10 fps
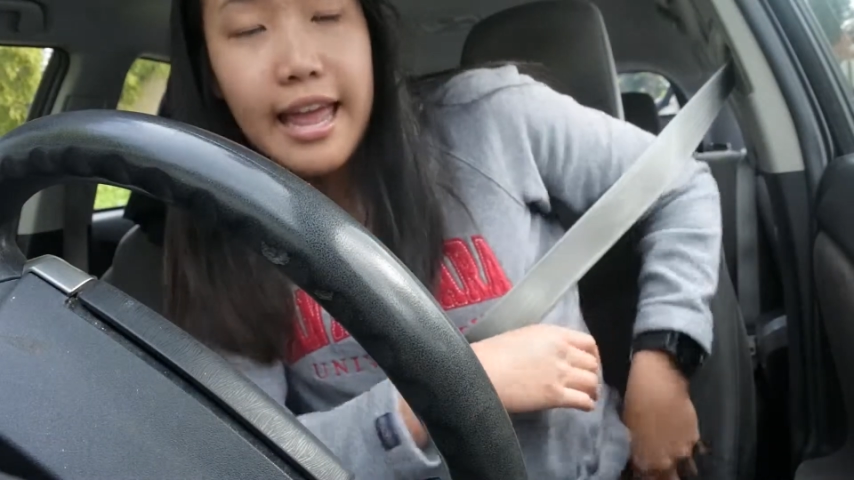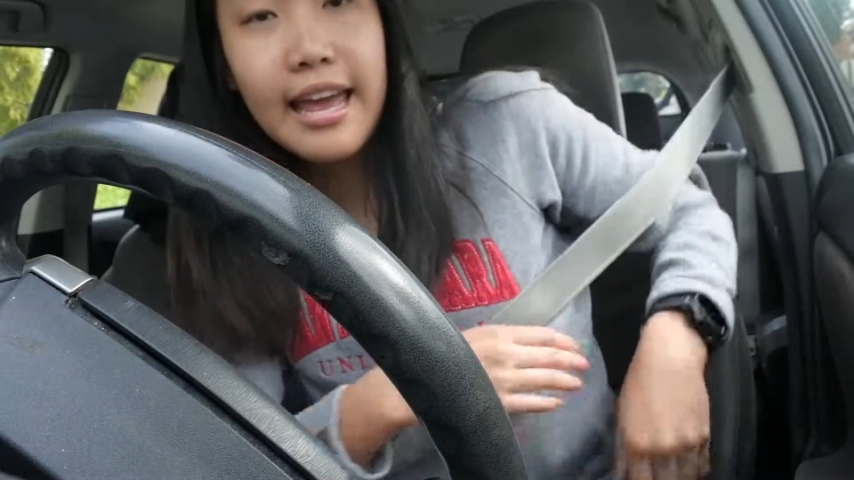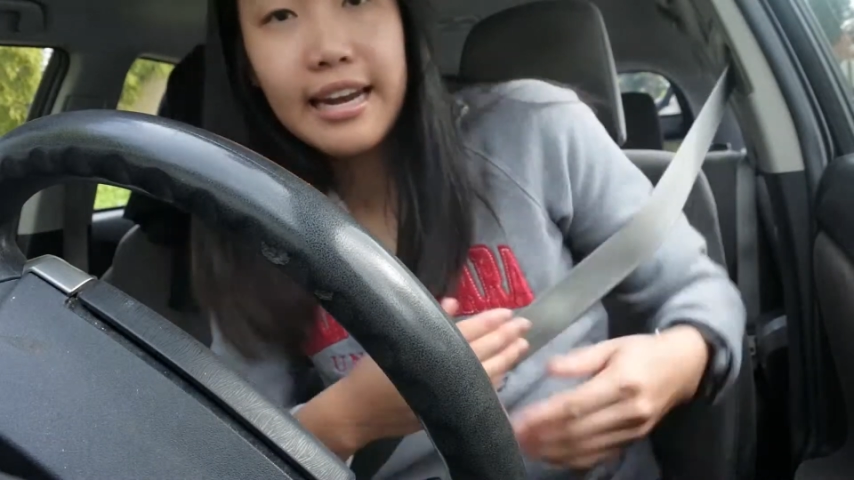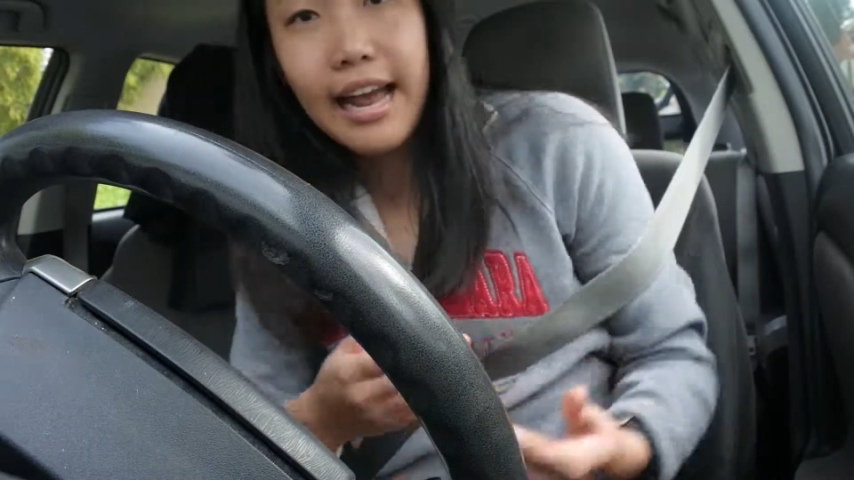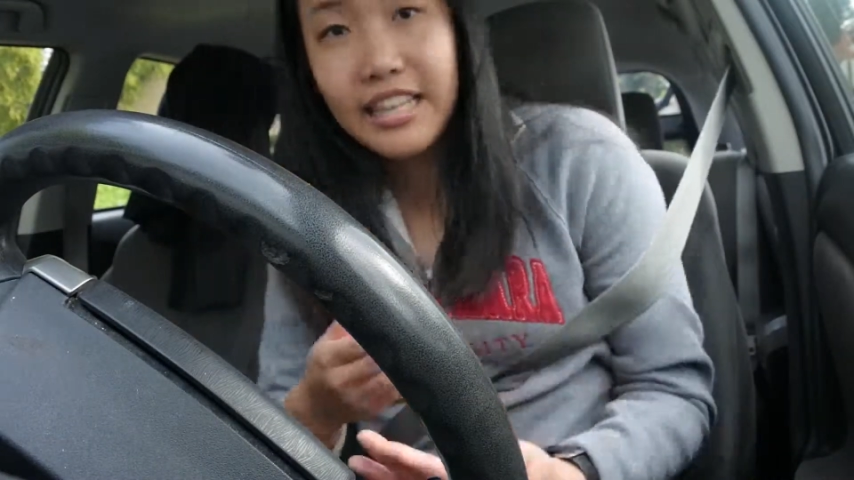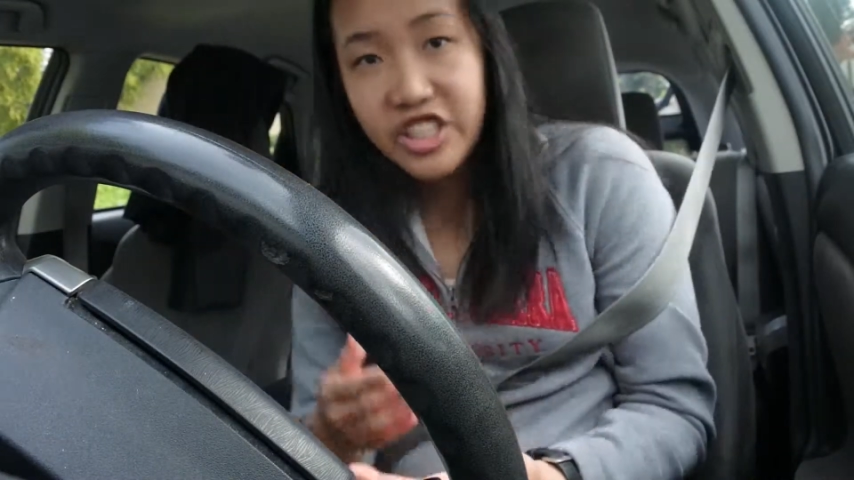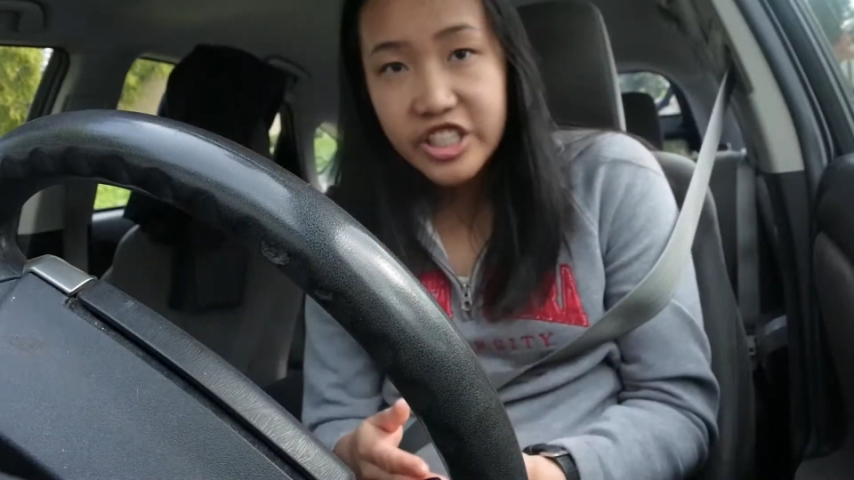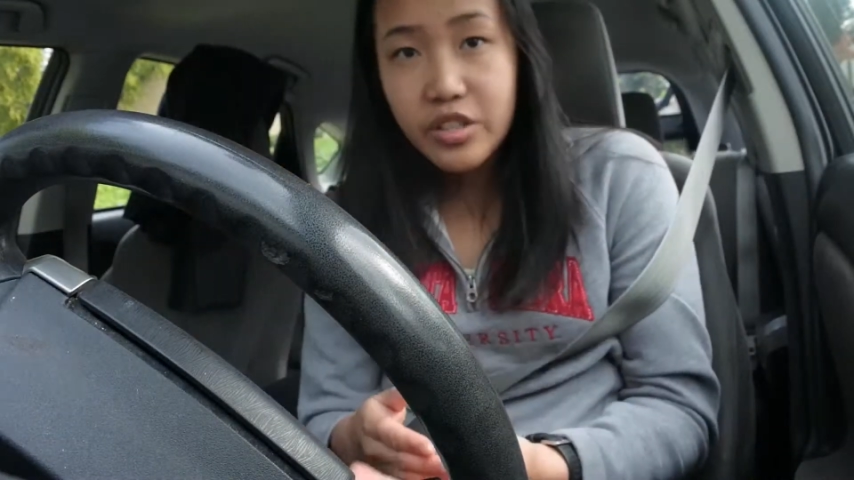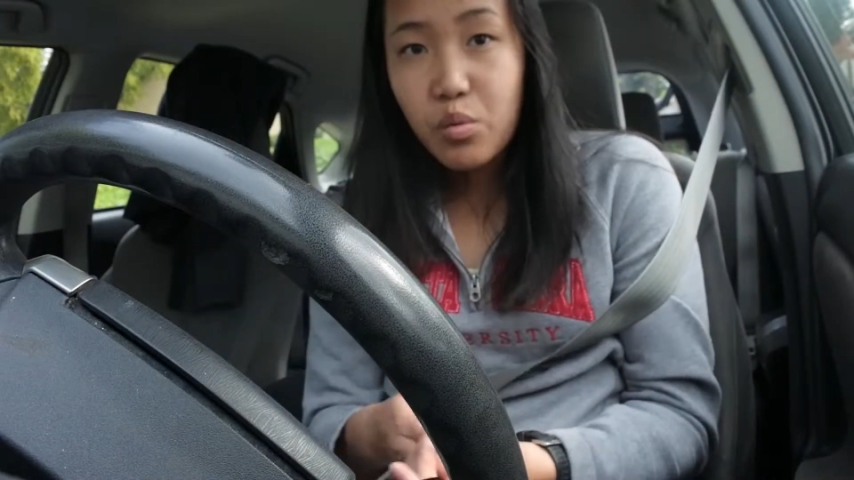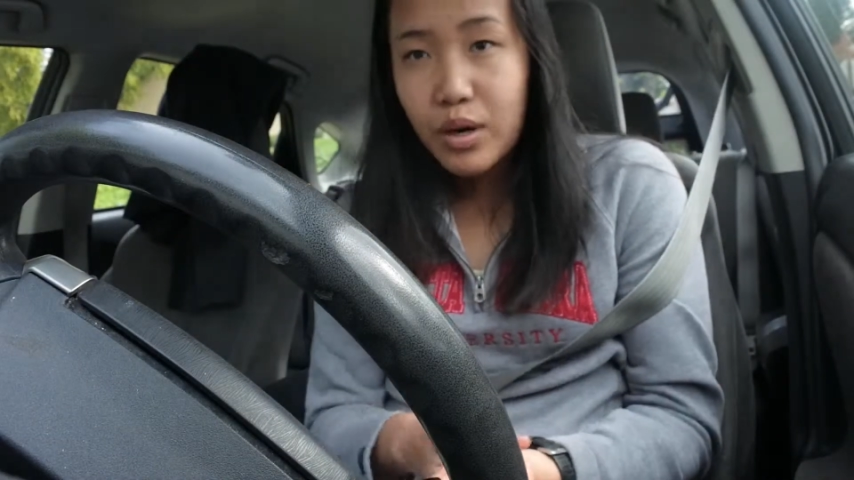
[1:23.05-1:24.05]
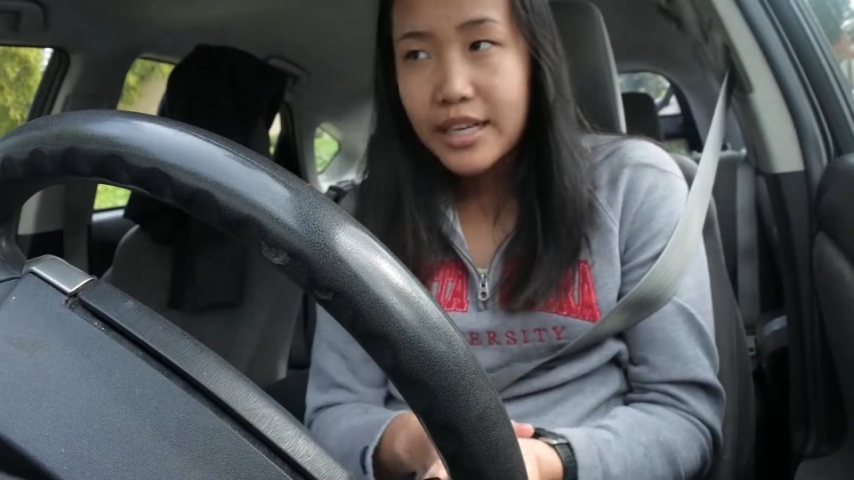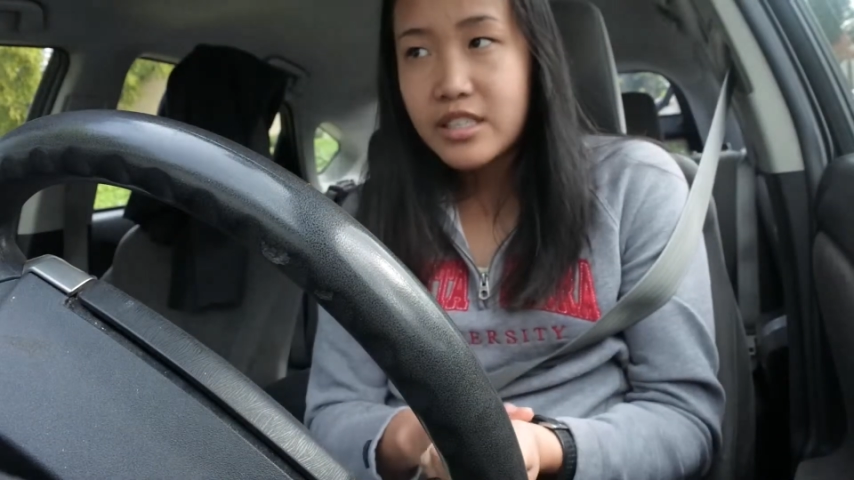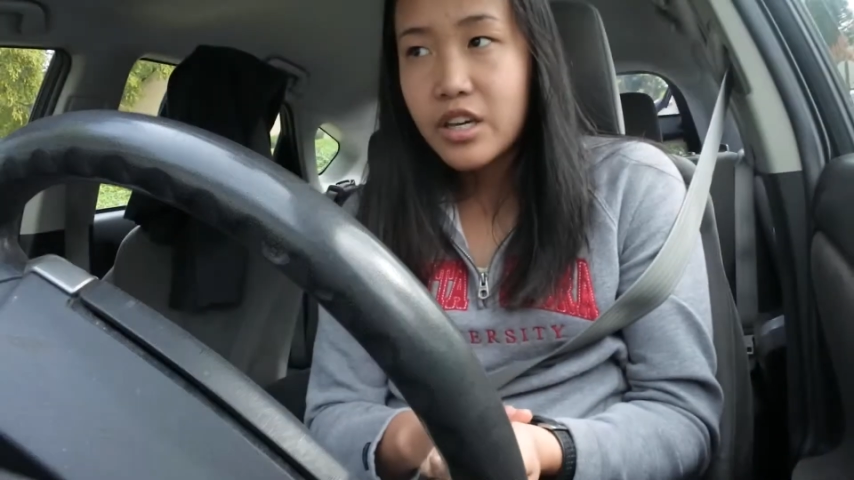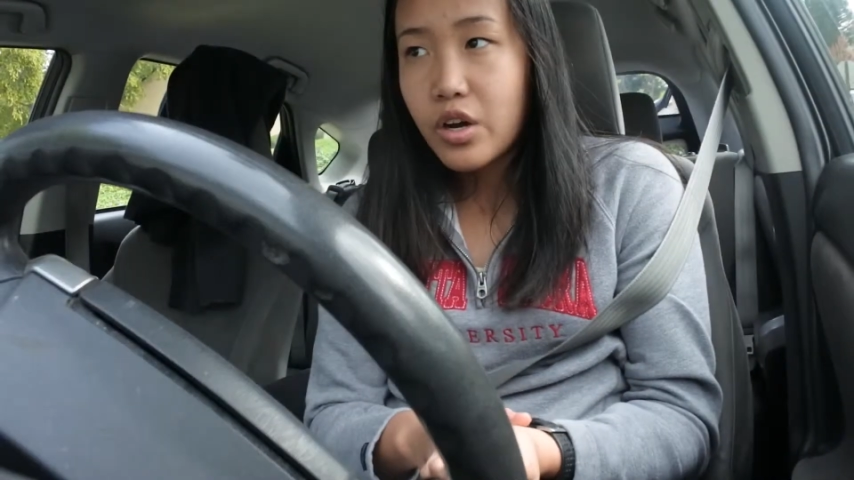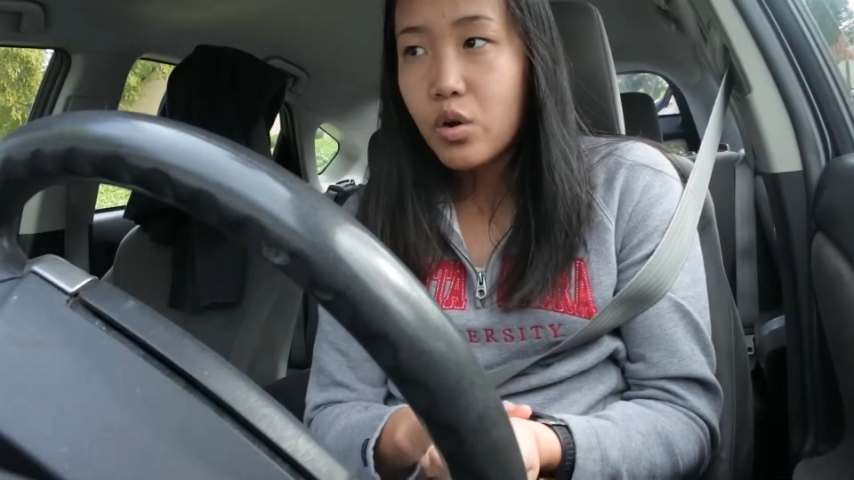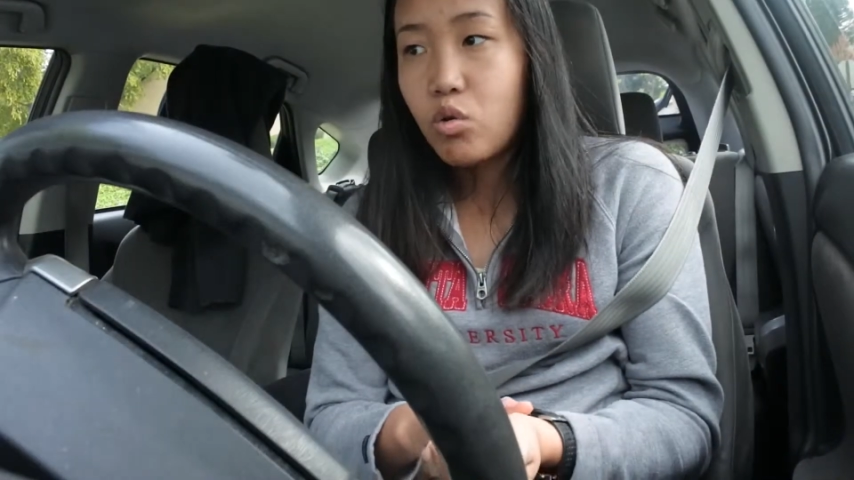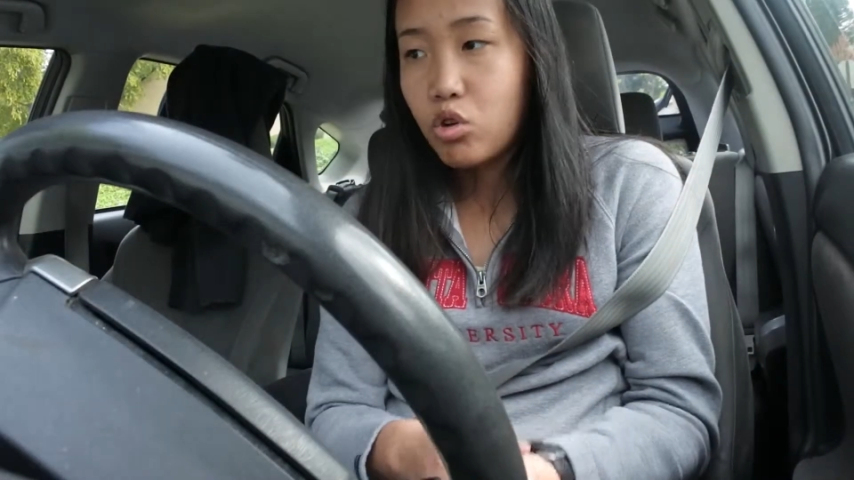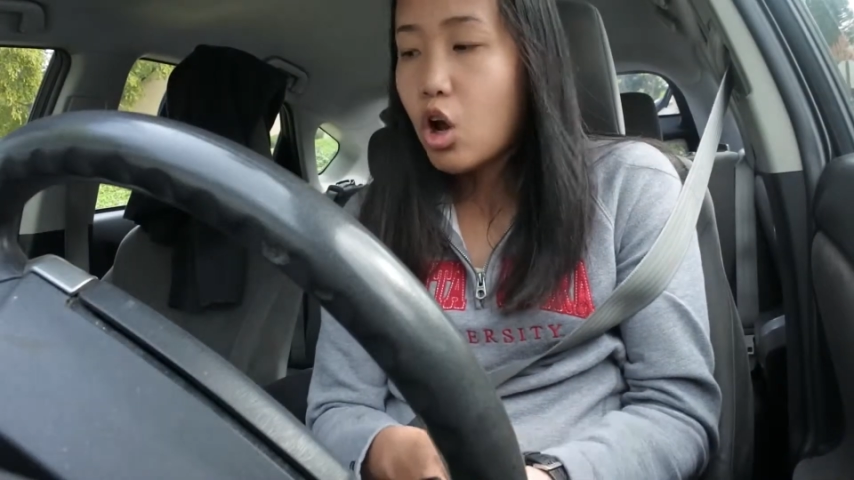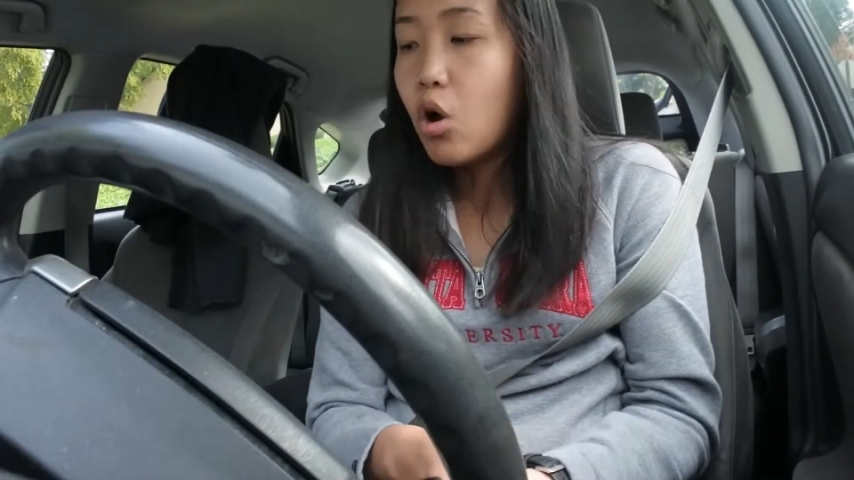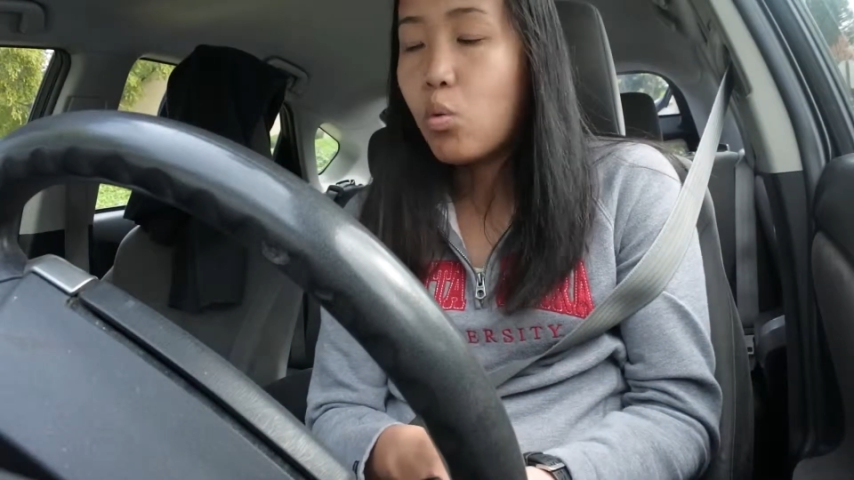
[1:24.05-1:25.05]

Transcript: and I just don't want it to go low